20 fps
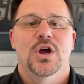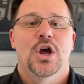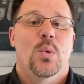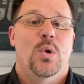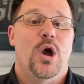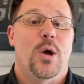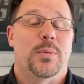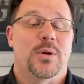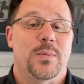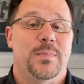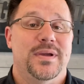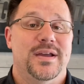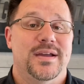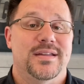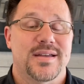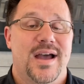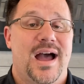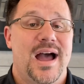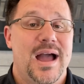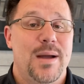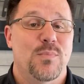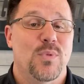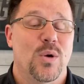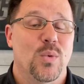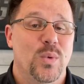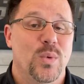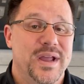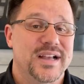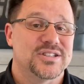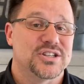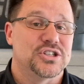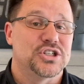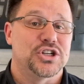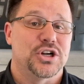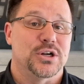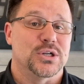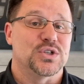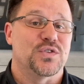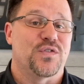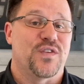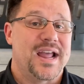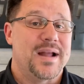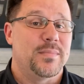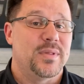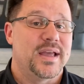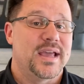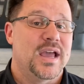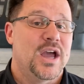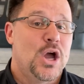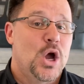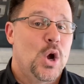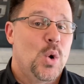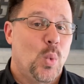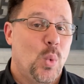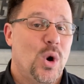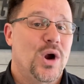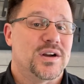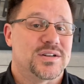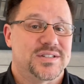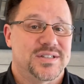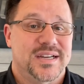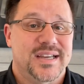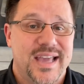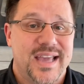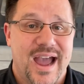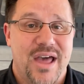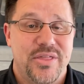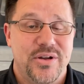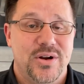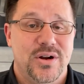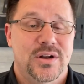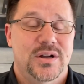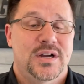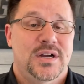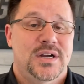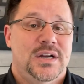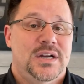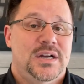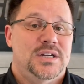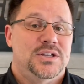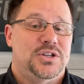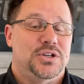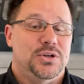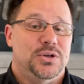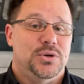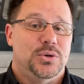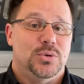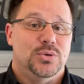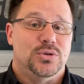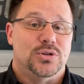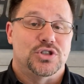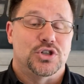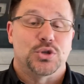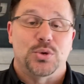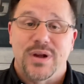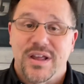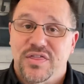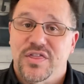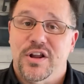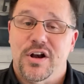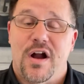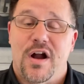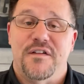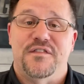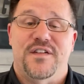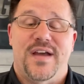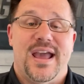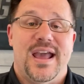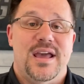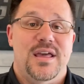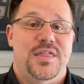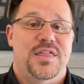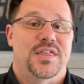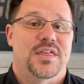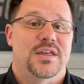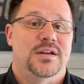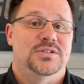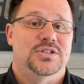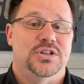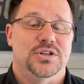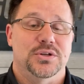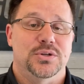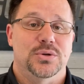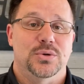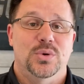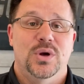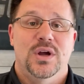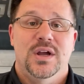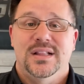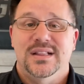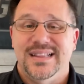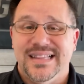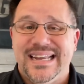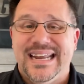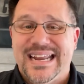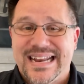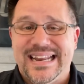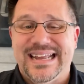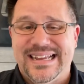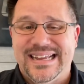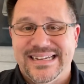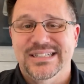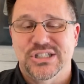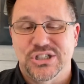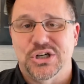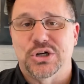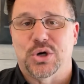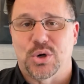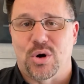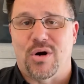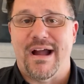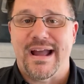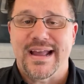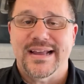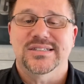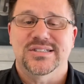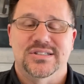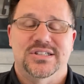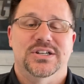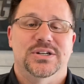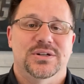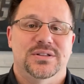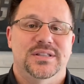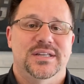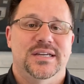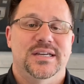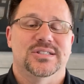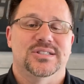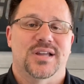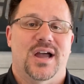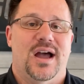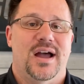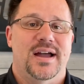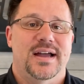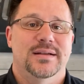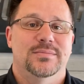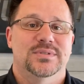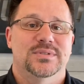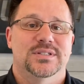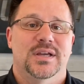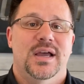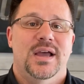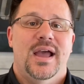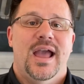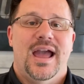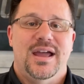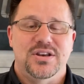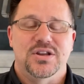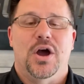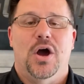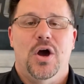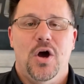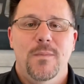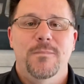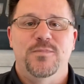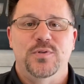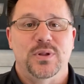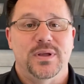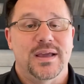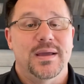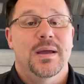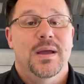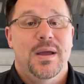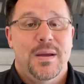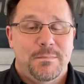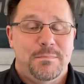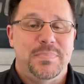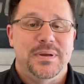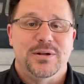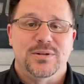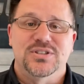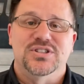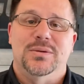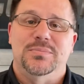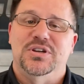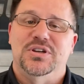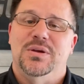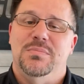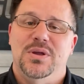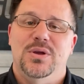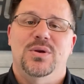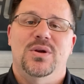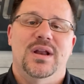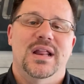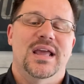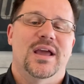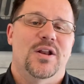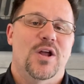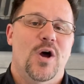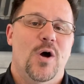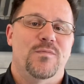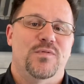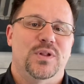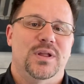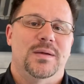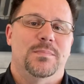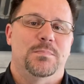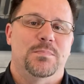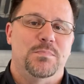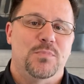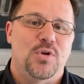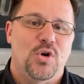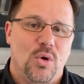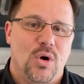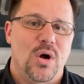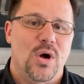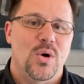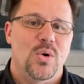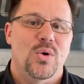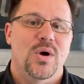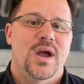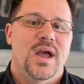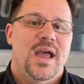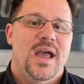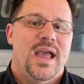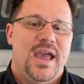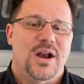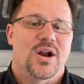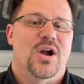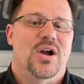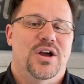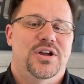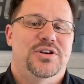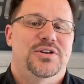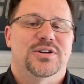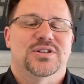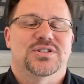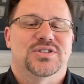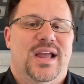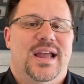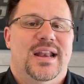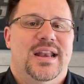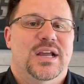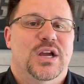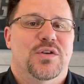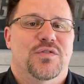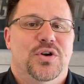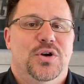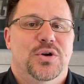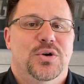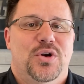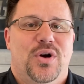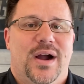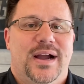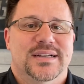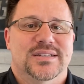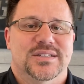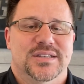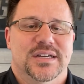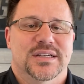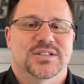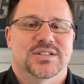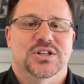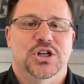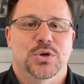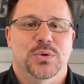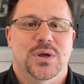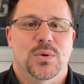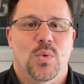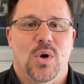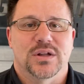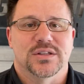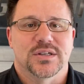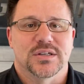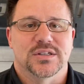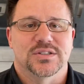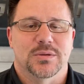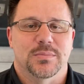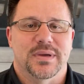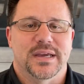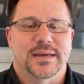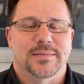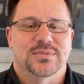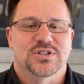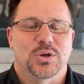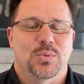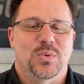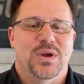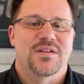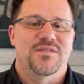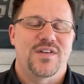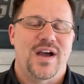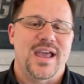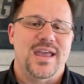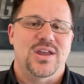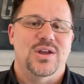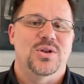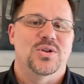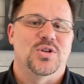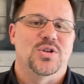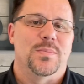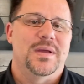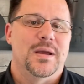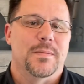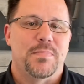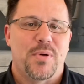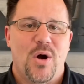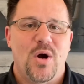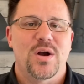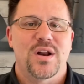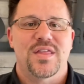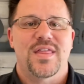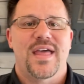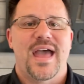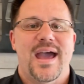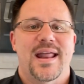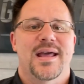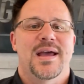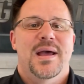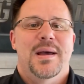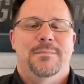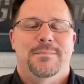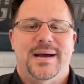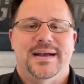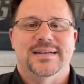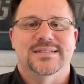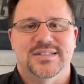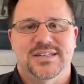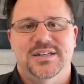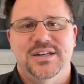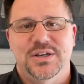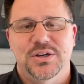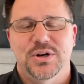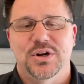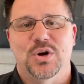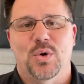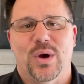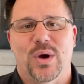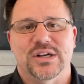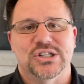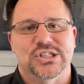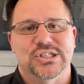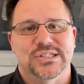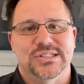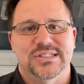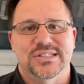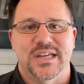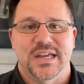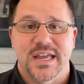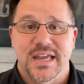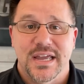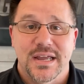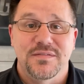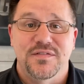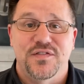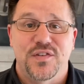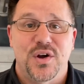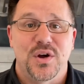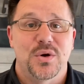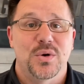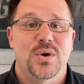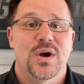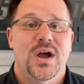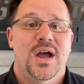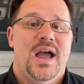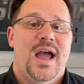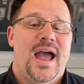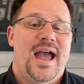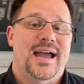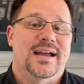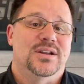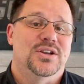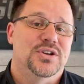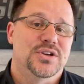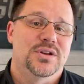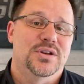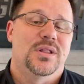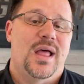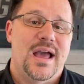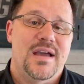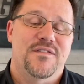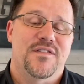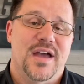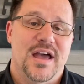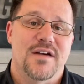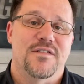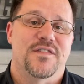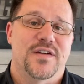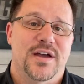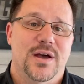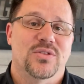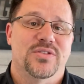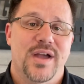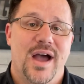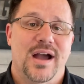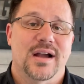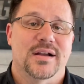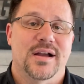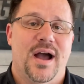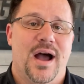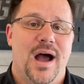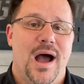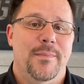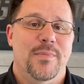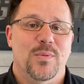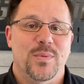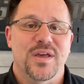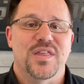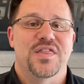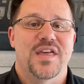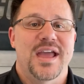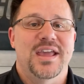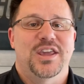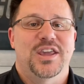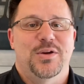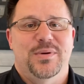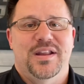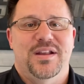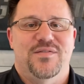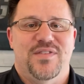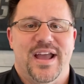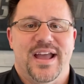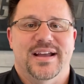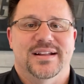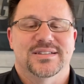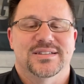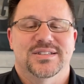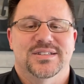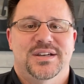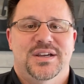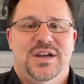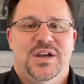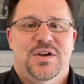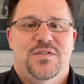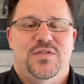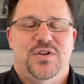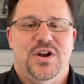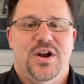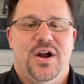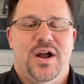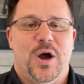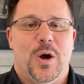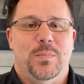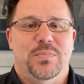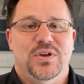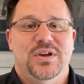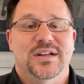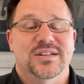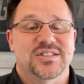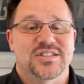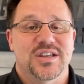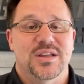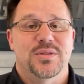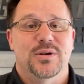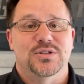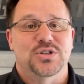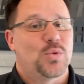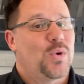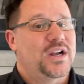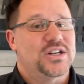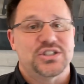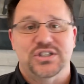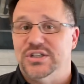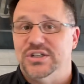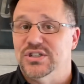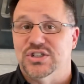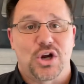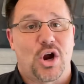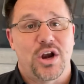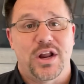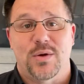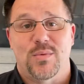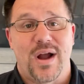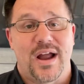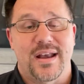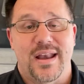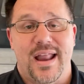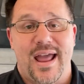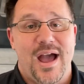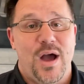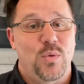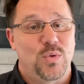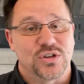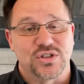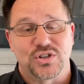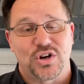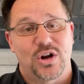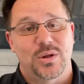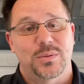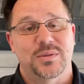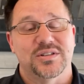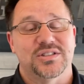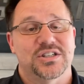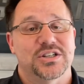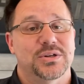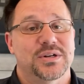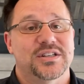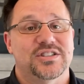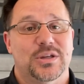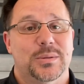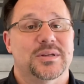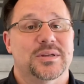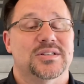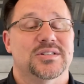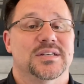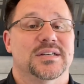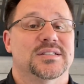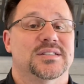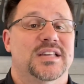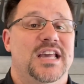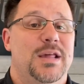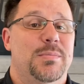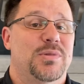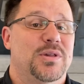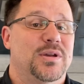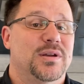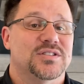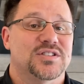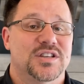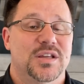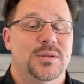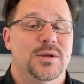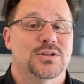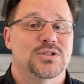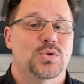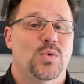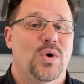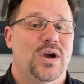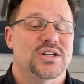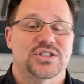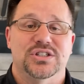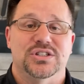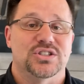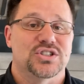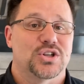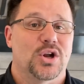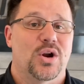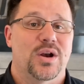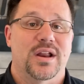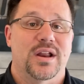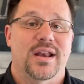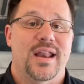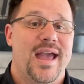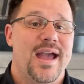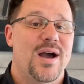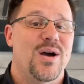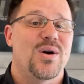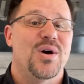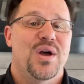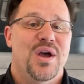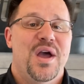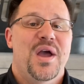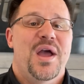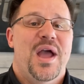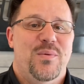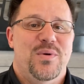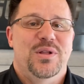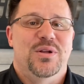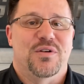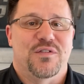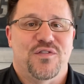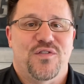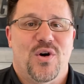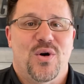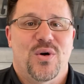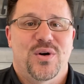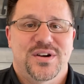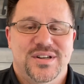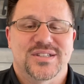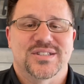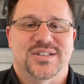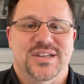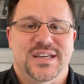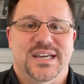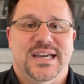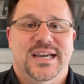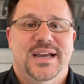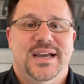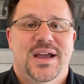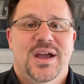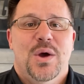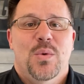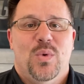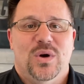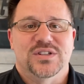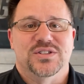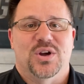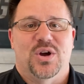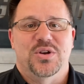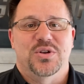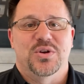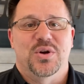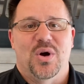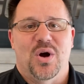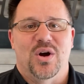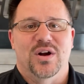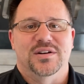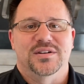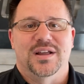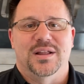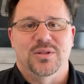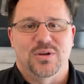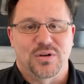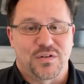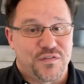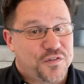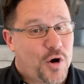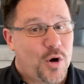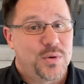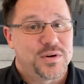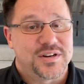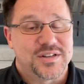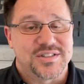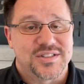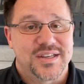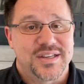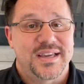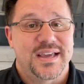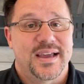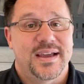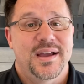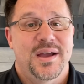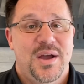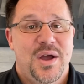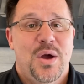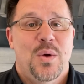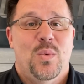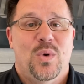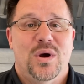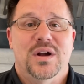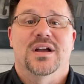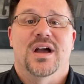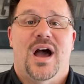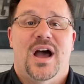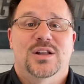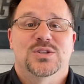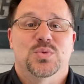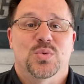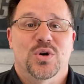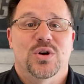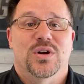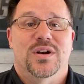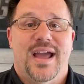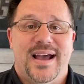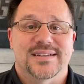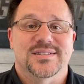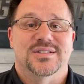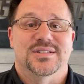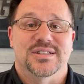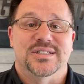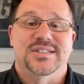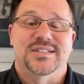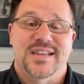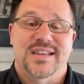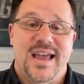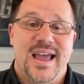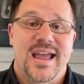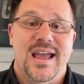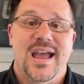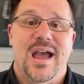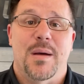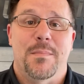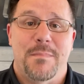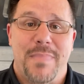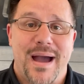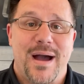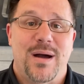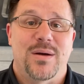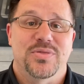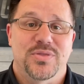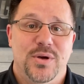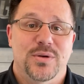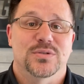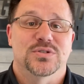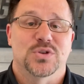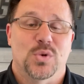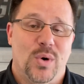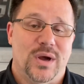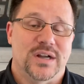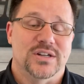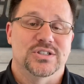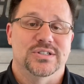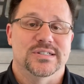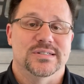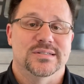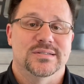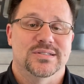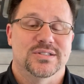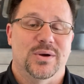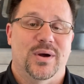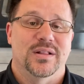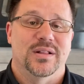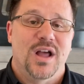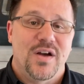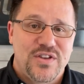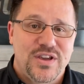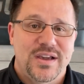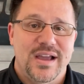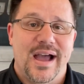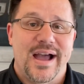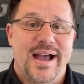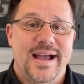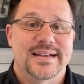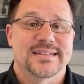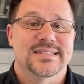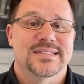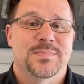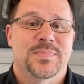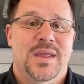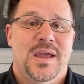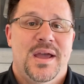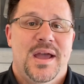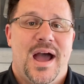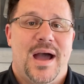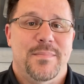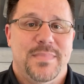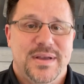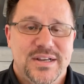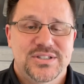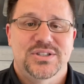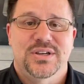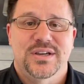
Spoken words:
We hope it'll be a time where we as a church family work together to strengthen our faith, to lean into Christ during these times, and to hopefully build some community and hopefully grow in our understanding of who Christ is and who he wants us to be. So we invite you to be a part of that by sending your questions to info@goodlifefl.com, and we thank you in advance for your help. You can send those questions starting right now. We'll start the series on the 16th. You can send those questions starting now, and we look forward to seeing what's on your heart and look forward to seeing what God's Word has to say about those questions. So I love you guys. I miss you